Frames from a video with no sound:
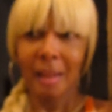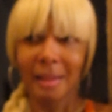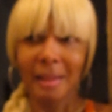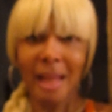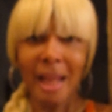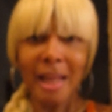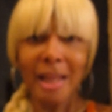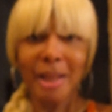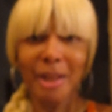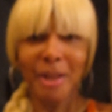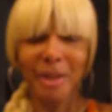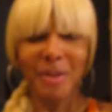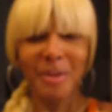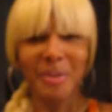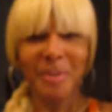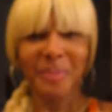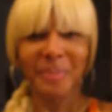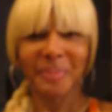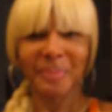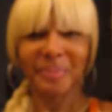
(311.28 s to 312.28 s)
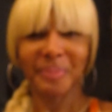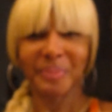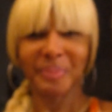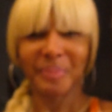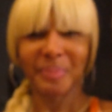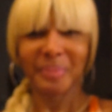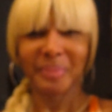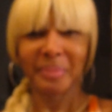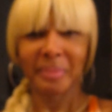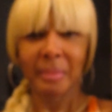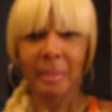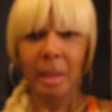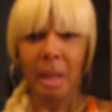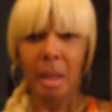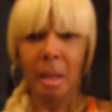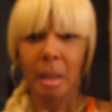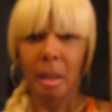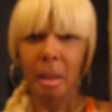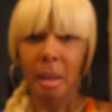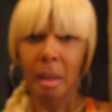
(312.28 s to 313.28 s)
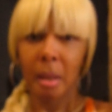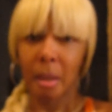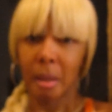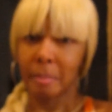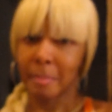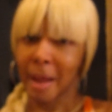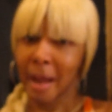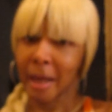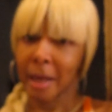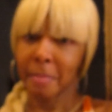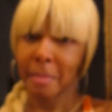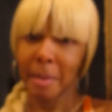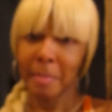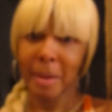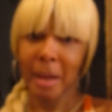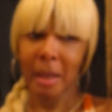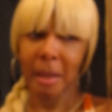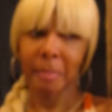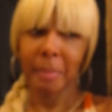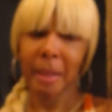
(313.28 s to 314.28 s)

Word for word: Thank you. In the back of my mind,